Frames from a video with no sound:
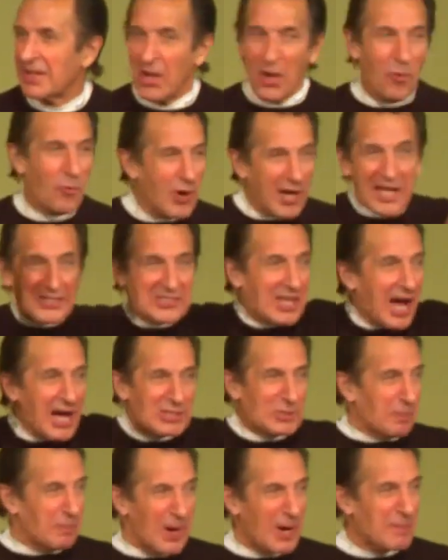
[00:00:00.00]
What is
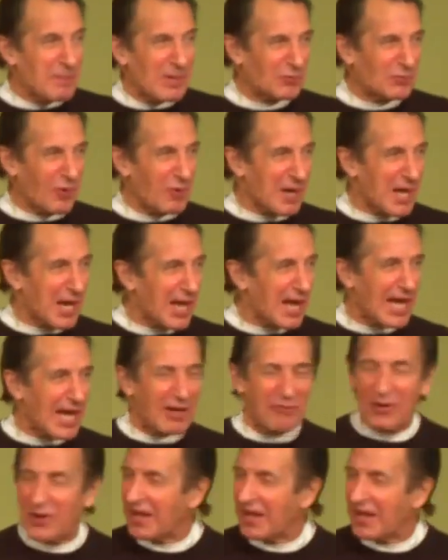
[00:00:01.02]
God's purpose for my life?